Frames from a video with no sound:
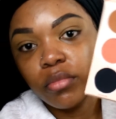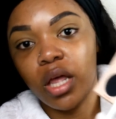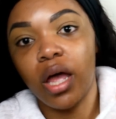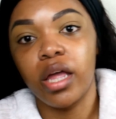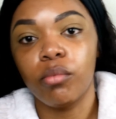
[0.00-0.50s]

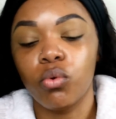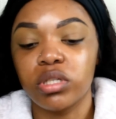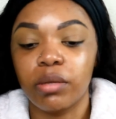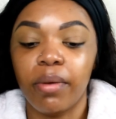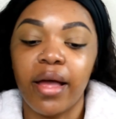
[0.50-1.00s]
I am going
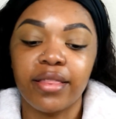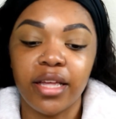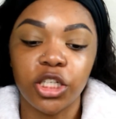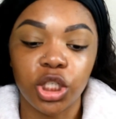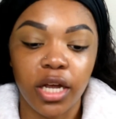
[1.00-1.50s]
to pack
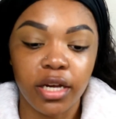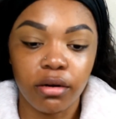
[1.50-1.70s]
that shade